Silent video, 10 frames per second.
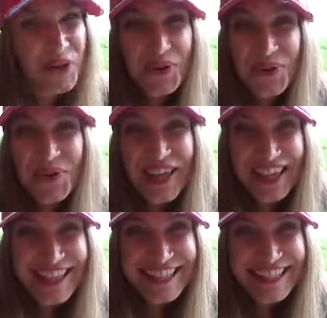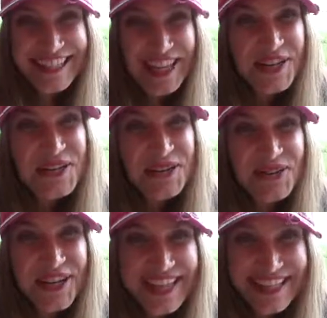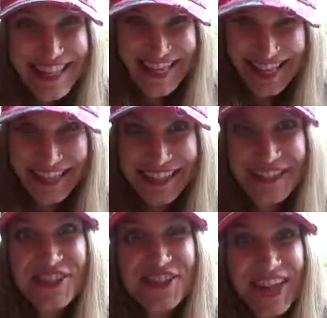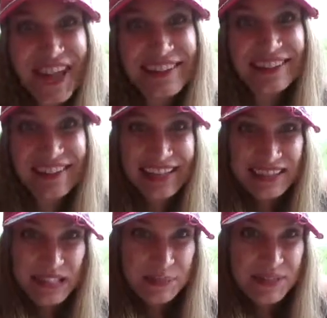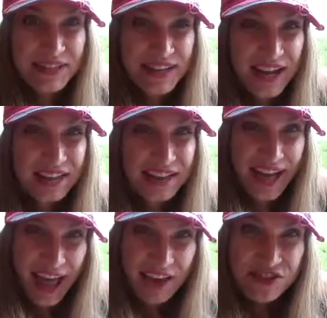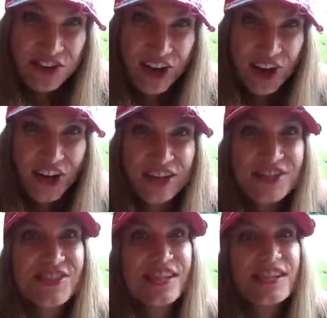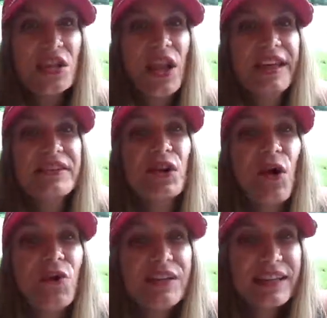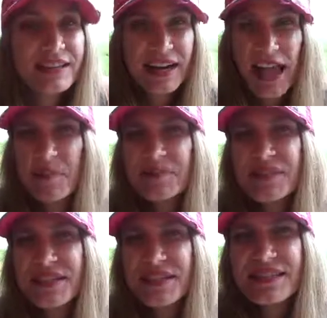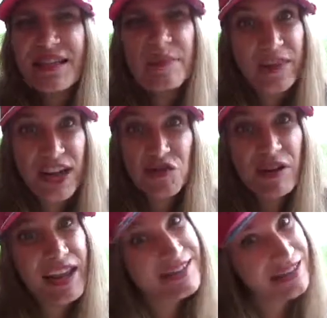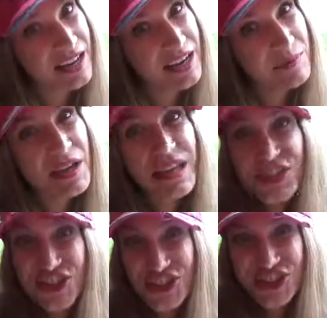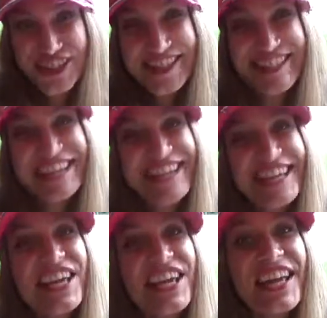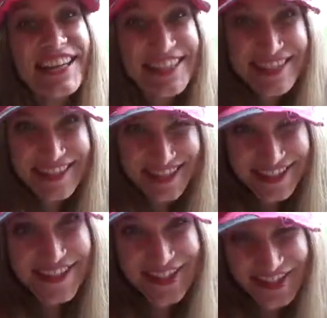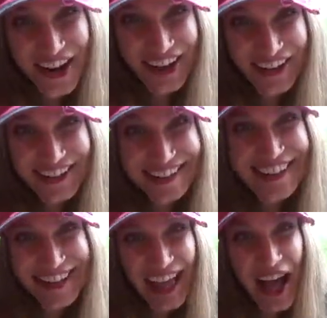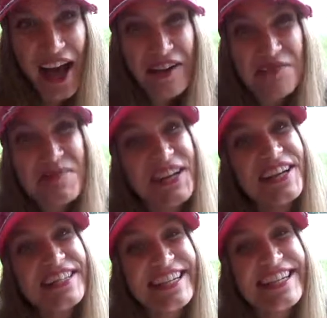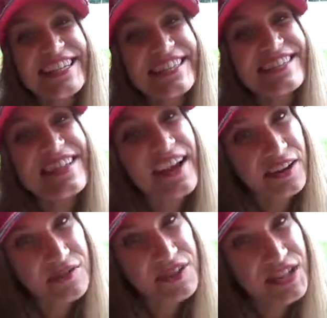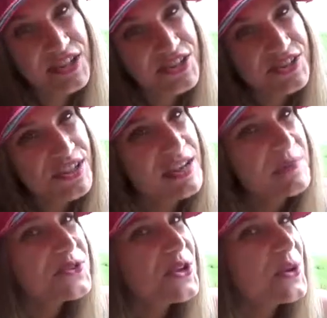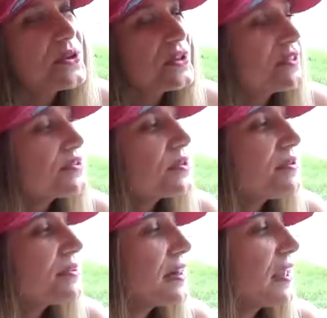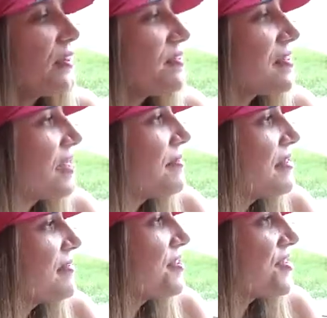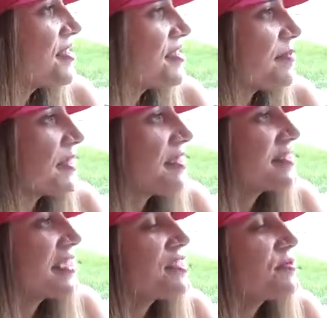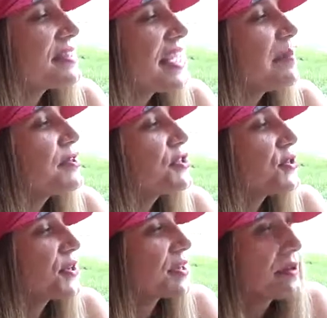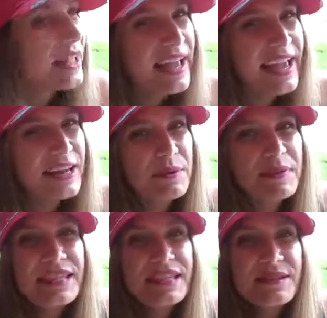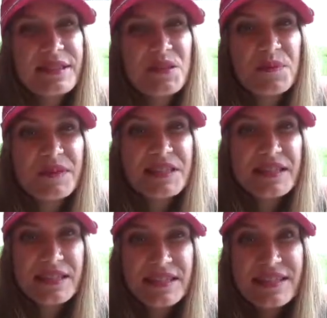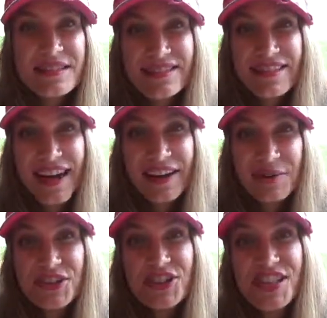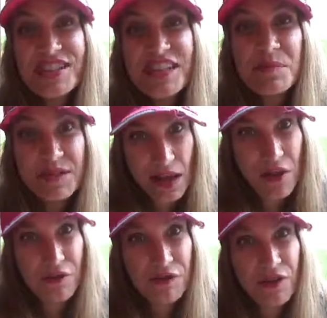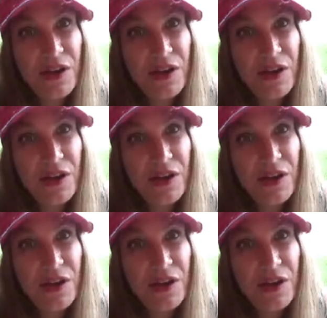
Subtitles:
who he is, so that they can understand that that deep desire they have in their hearts, that it's that longing, that emptiness, actually has a name, and it's Jesus, and he is this desire that they have, because he is the desire of the nations. So this goes alongside with evangelism, because as we tap into him and we begin to experience this desire, which is himself,